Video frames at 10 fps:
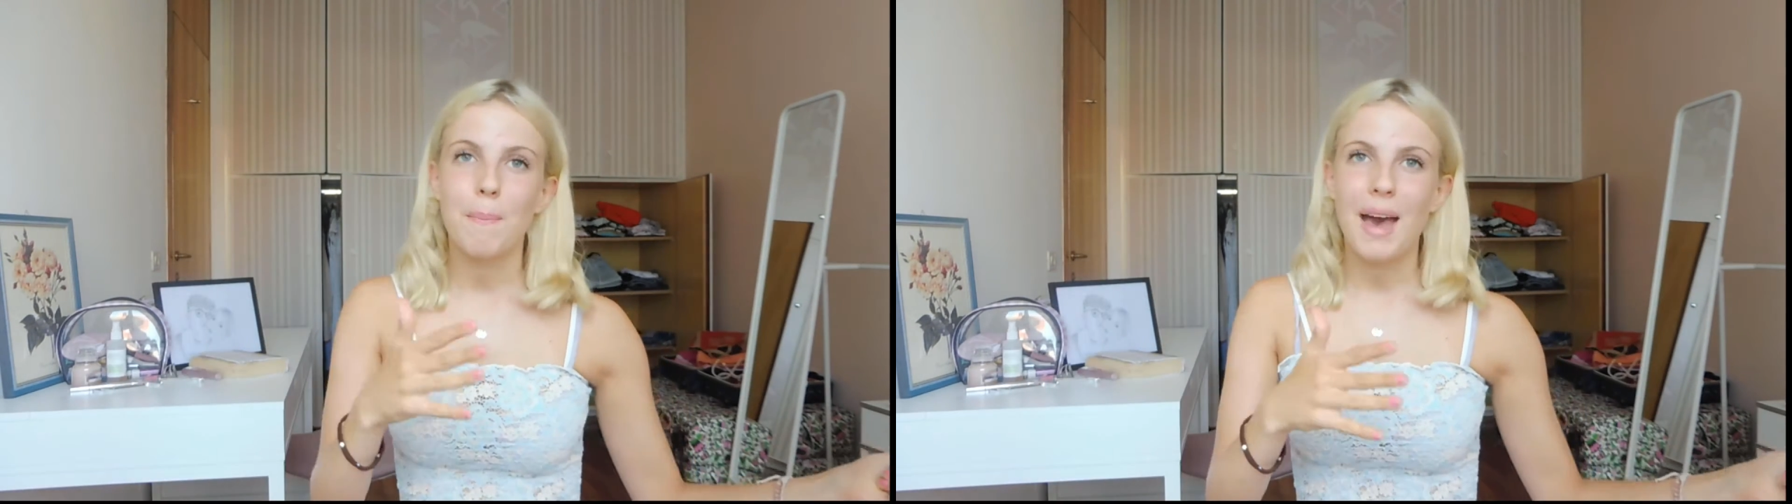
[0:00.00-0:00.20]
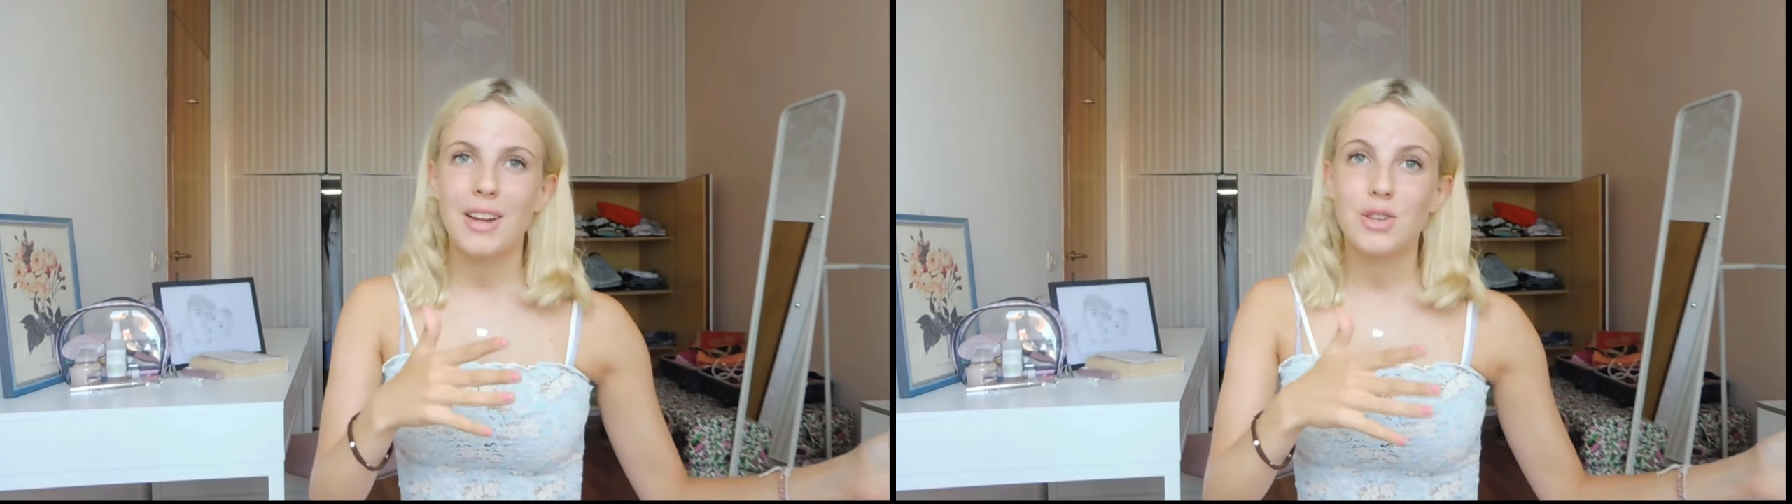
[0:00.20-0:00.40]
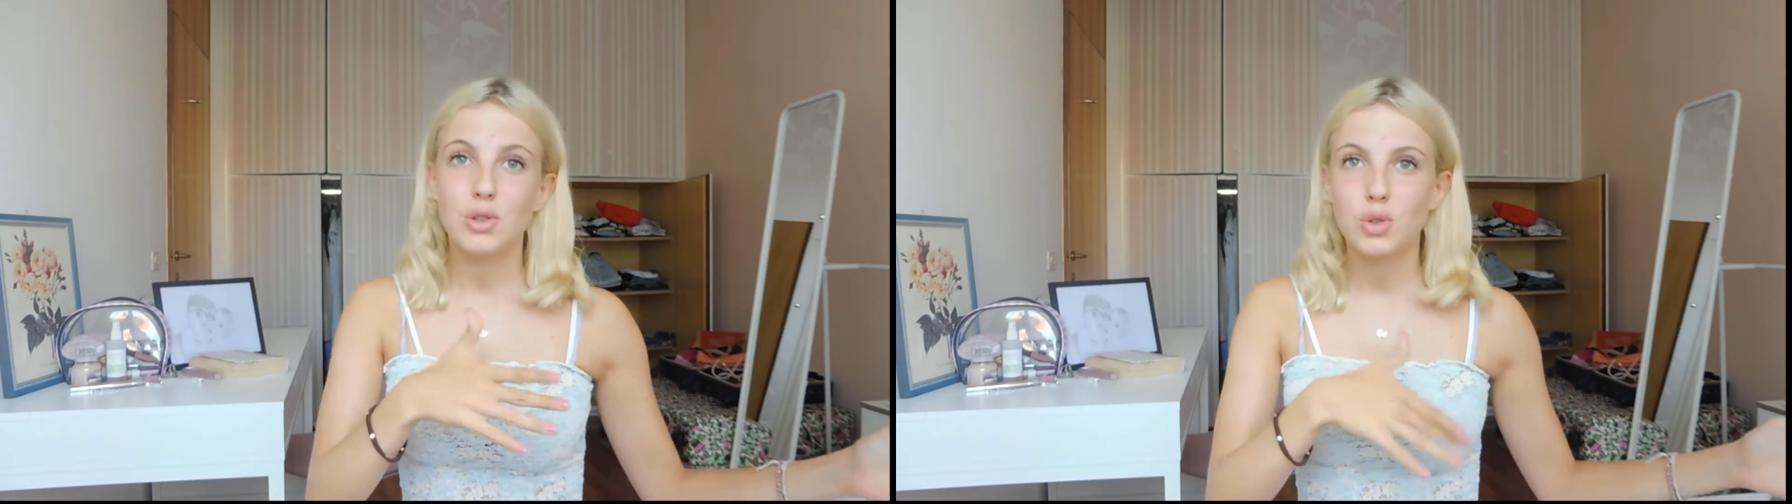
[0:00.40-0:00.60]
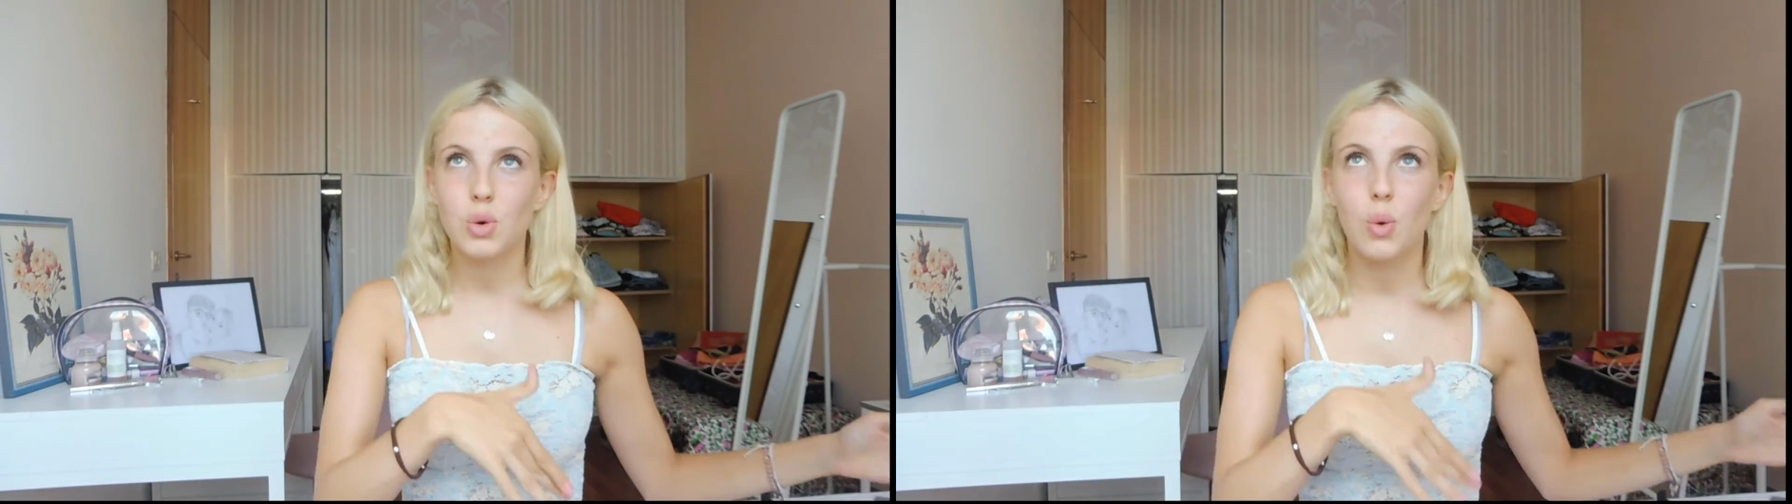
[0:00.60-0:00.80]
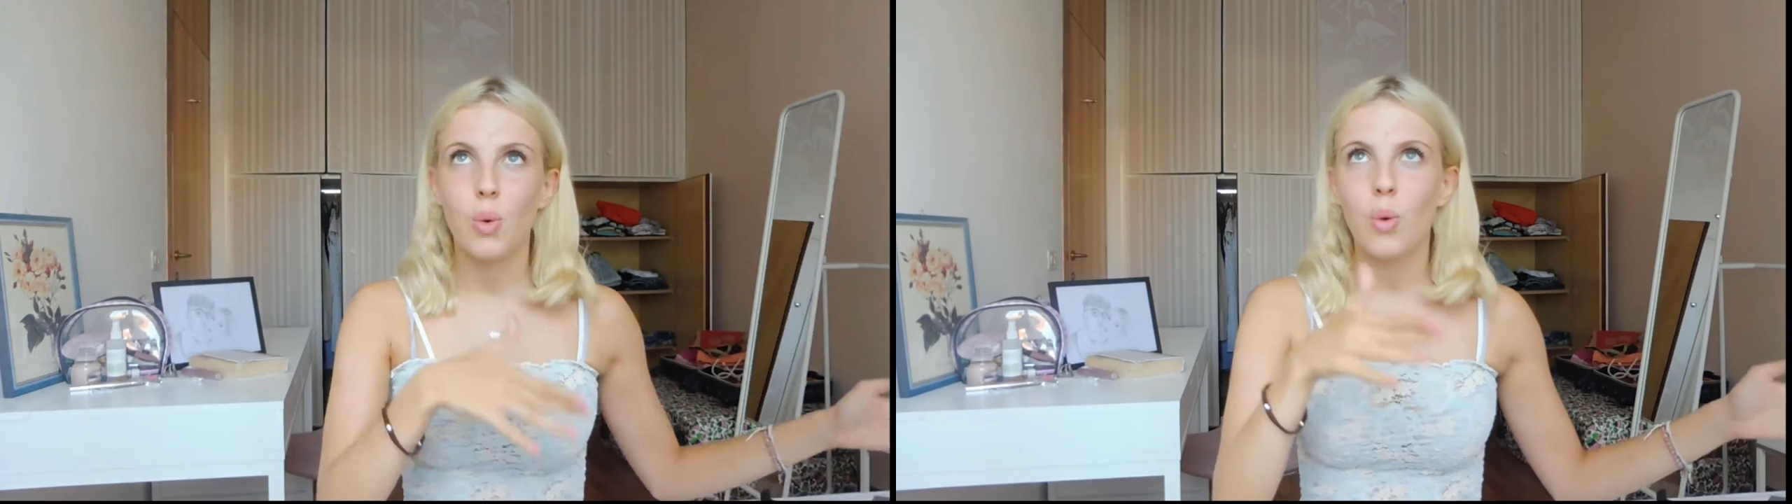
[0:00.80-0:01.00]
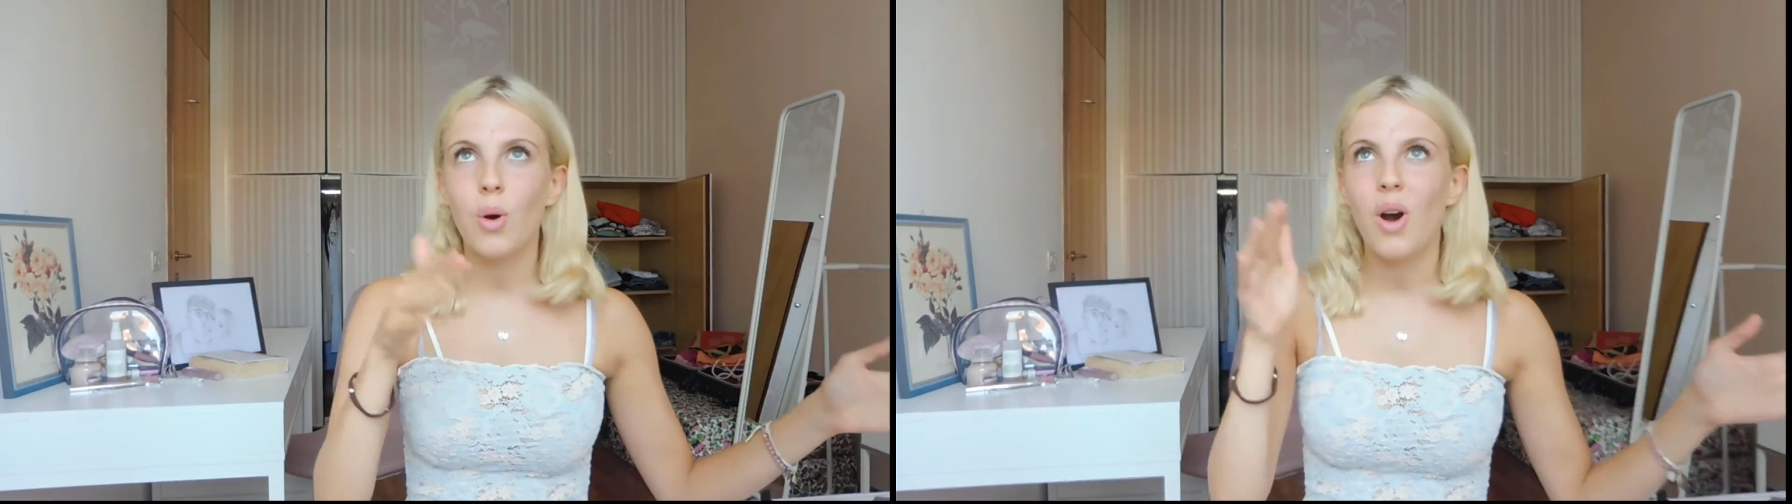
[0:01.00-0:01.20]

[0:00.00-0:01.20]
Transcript: back to school